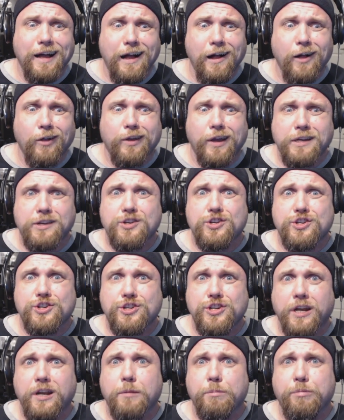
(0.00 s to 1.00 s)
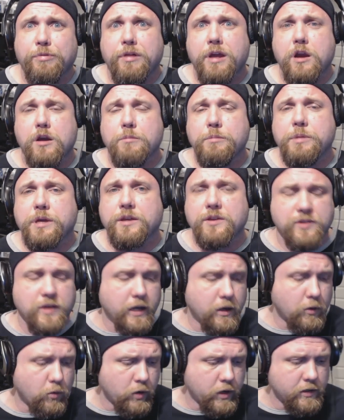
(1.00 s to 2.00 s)
I'll kind of shut up there because
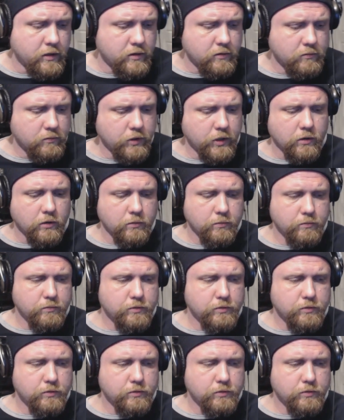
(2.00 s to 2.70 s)
I don't want to, you know,